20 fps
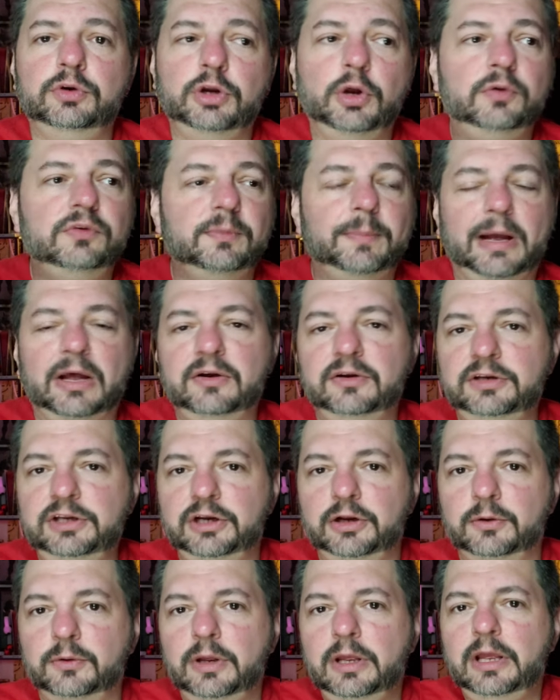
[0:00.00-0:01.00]
knows about, you
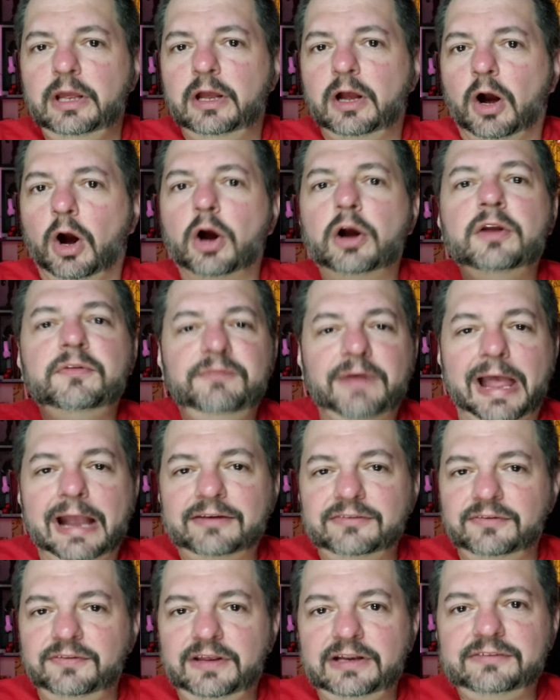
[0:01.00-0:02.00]
know,
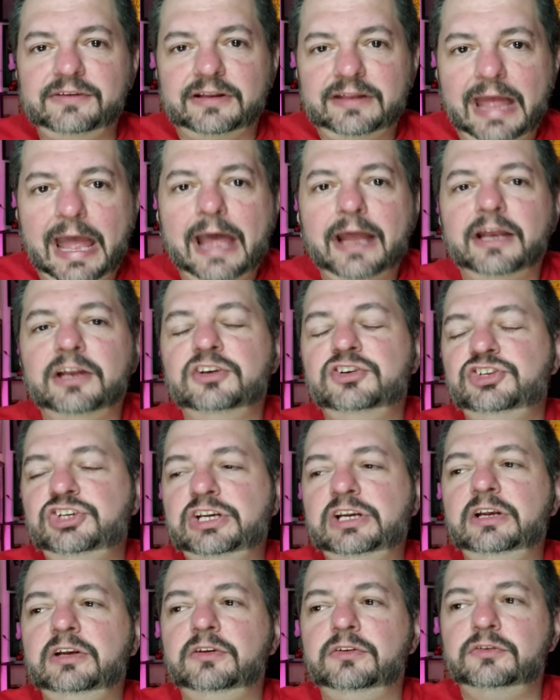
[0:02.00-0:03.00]
artifacts and things like that, and
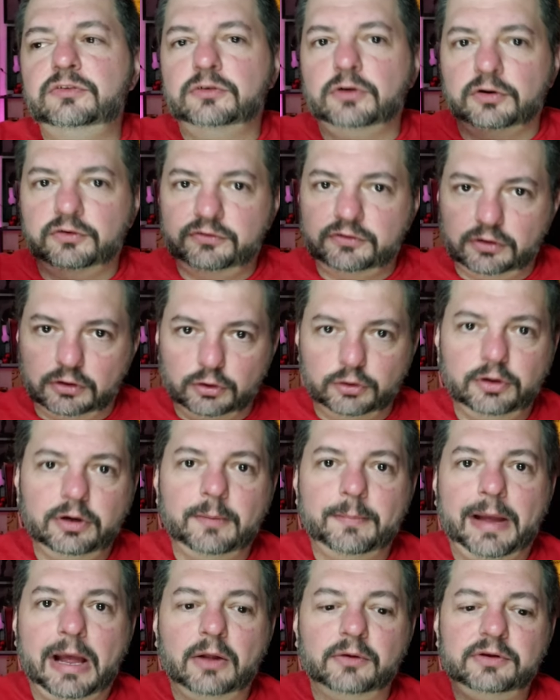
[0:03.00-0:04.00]
she starts to learn
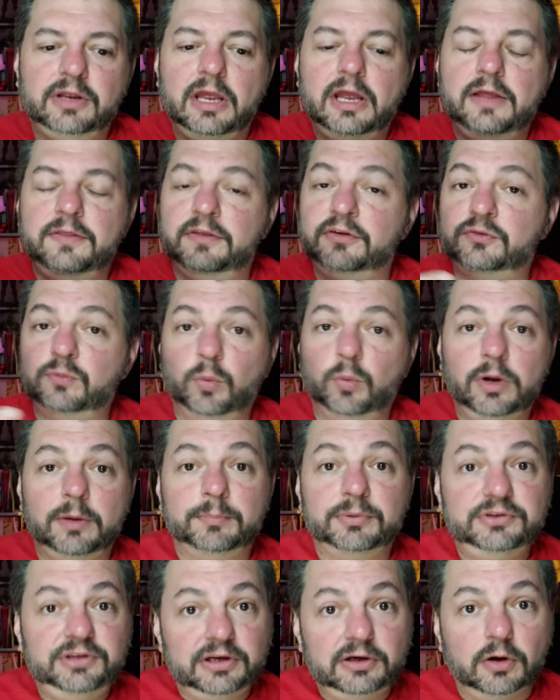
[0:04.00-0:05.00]
about this one
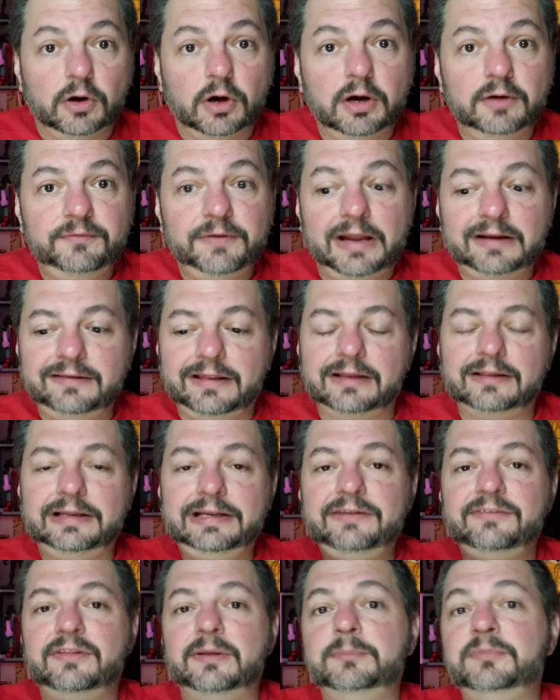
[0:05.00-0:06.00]
particular artifact that
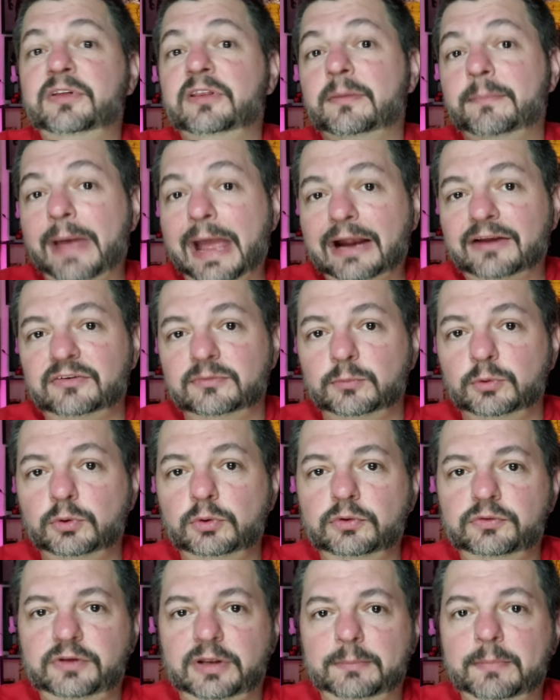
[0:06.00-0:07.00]
leads them to the
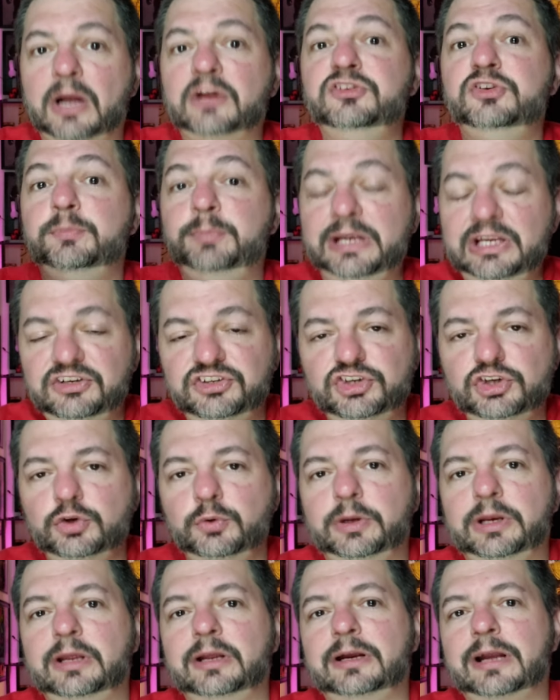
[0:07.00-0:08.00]
Maximals and Machu Picchu,
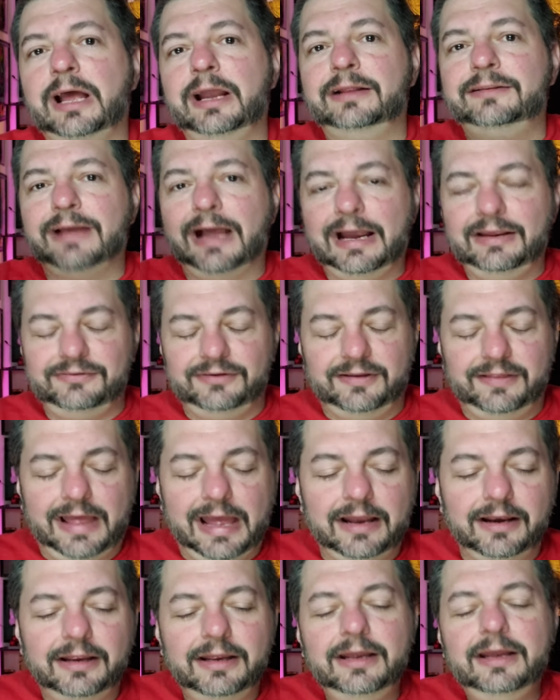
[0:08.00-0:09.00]
and it kind of ties into
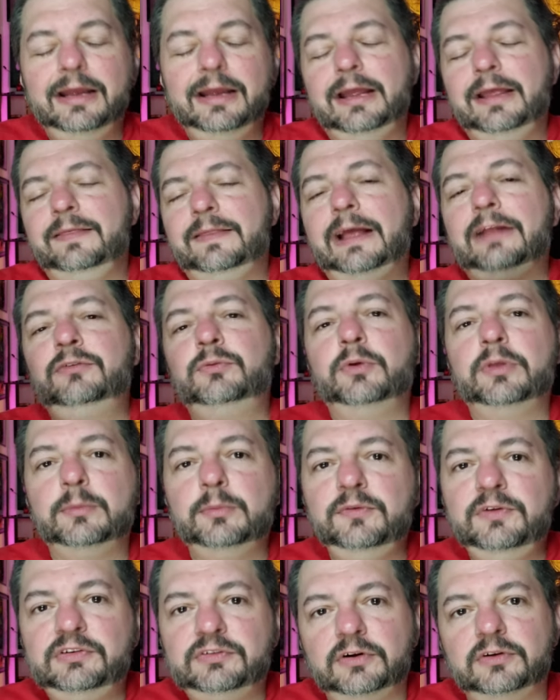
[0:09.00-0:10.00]
that. That's where the
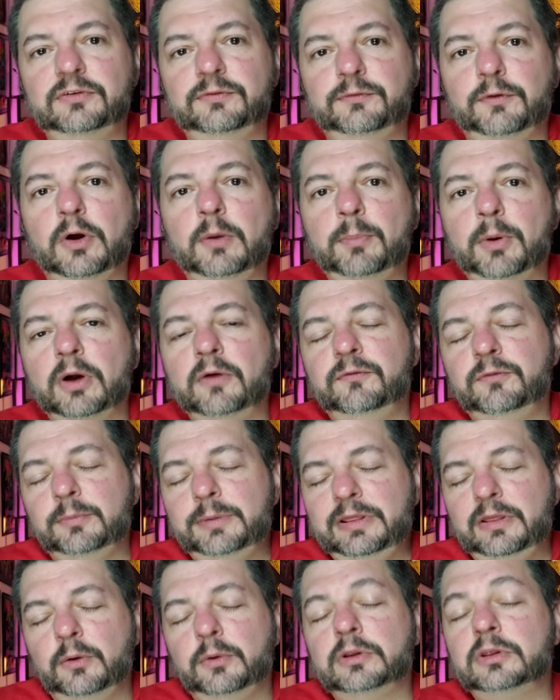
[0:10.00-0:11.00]
movie starts to fall apart for me,
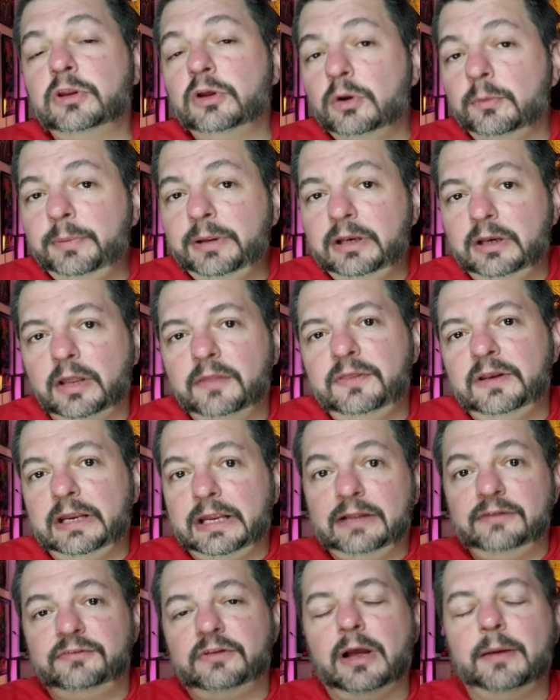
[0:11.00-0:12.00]
though, a little bit. Nothing
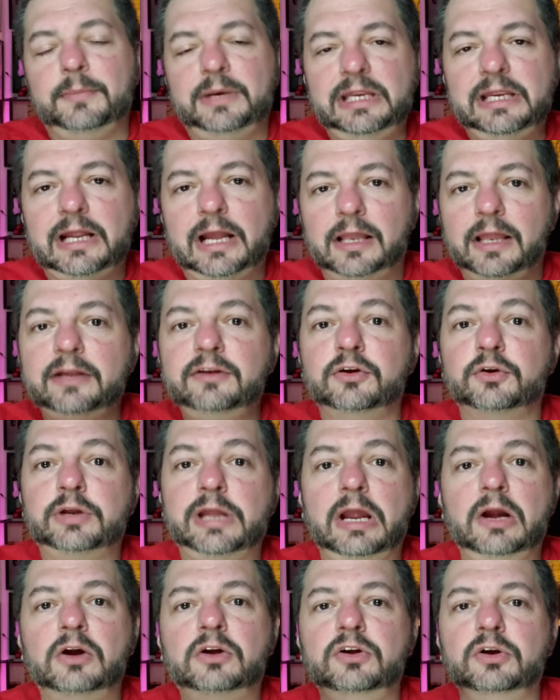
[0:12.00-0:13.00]
against Dominique. I liked her
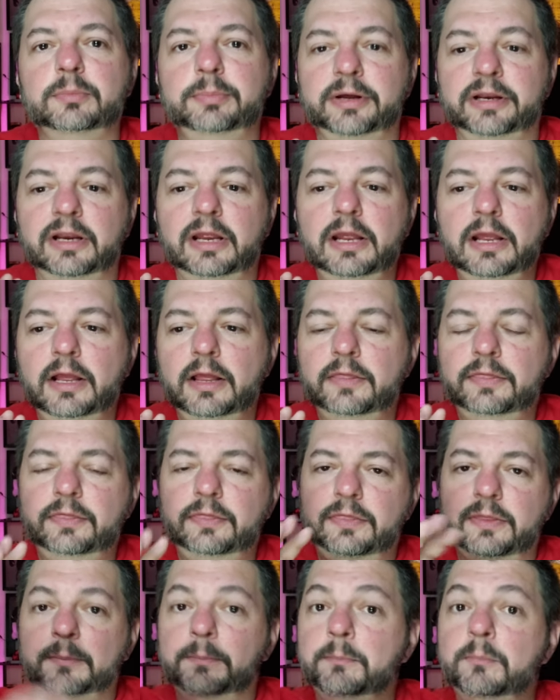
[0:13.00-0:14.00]
character, but
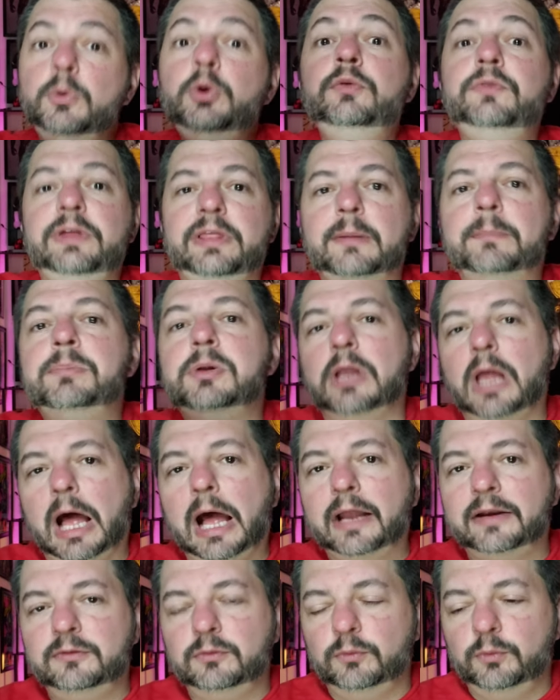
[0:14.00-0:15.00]
the movie, the
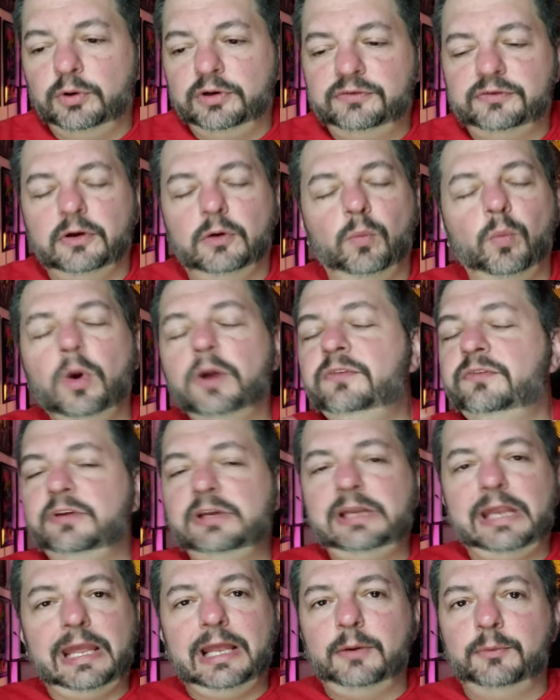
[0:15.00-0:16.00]
plot was, once
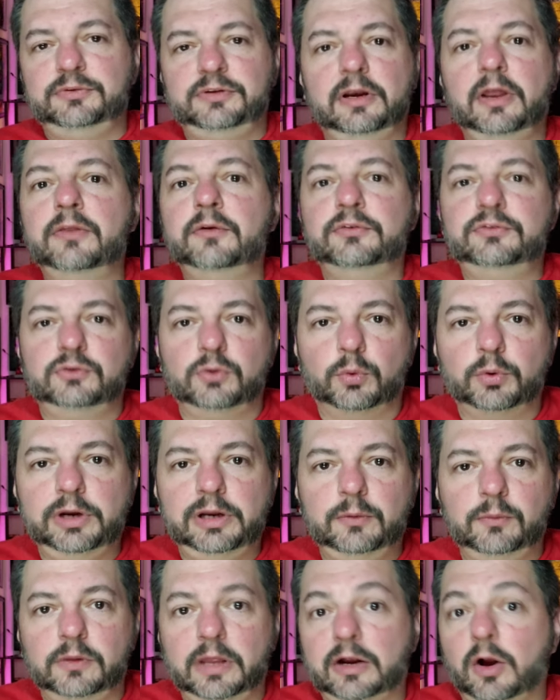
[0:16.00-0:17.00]
again, it was another
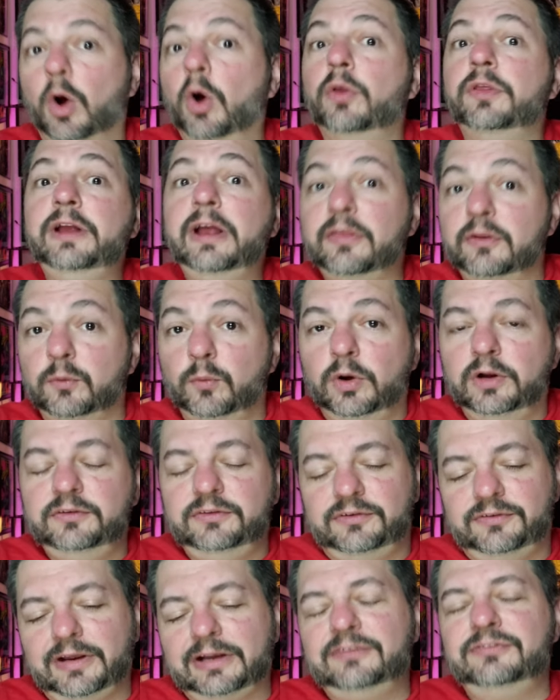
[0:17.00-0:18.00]
story like all the other ones.
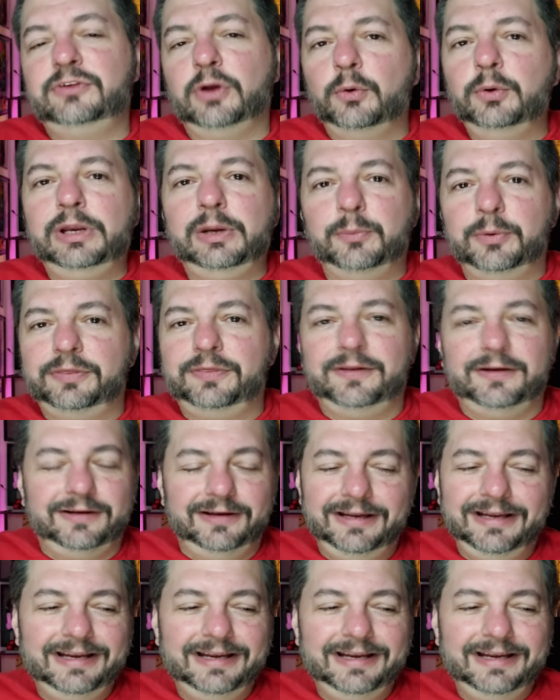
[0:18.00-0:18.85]
It's like Sony with the,